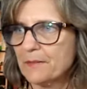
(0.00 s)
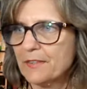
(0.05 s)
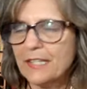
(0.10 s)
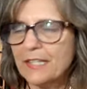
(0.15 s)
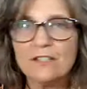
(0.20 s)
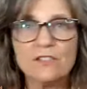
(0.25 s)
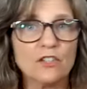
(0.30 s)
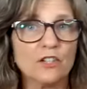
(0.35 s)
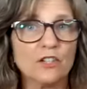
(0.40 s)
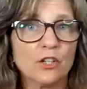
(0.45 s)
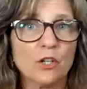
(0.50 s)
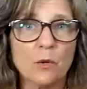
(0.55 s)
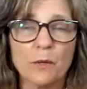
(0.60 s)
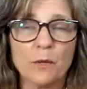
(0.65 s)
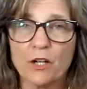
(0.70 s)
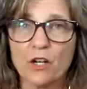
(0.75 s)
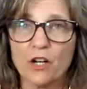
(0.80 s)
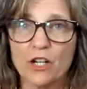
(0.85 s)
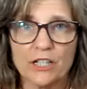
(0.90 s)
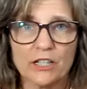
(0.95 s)
things that are
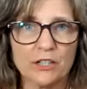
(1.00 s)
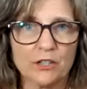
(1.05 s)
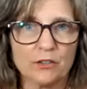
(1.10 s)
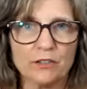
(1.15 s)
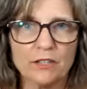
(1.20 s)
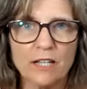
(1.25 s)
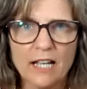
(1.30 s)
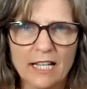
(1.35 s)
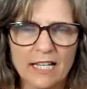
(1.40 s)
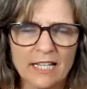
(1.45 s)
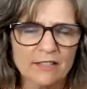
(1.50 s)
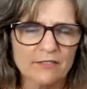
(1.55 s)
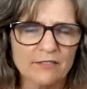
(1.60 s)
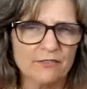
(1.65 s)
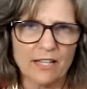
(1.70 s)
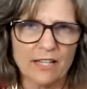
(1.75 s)
going on in their life